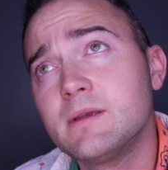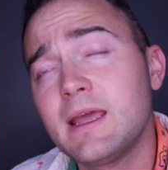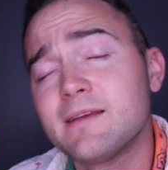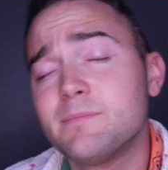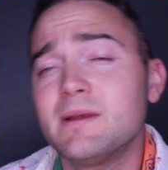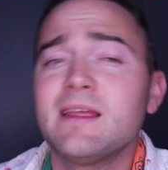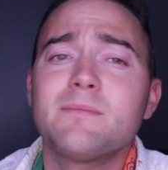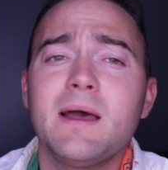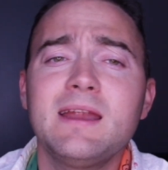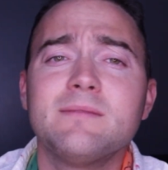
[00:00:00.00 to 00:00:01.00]
Yeah, but like
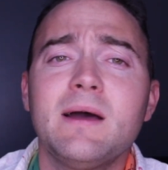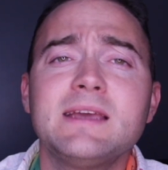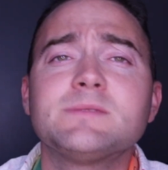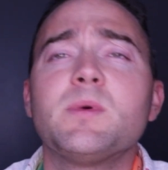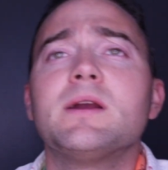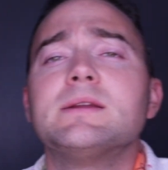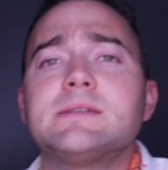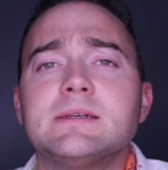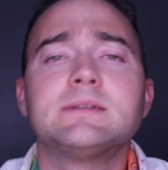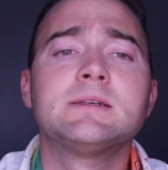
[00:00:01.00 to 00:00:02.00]
my
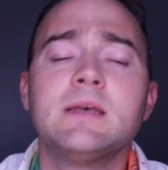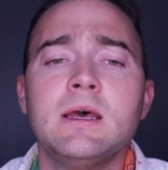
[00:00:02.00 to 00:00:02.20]
experiences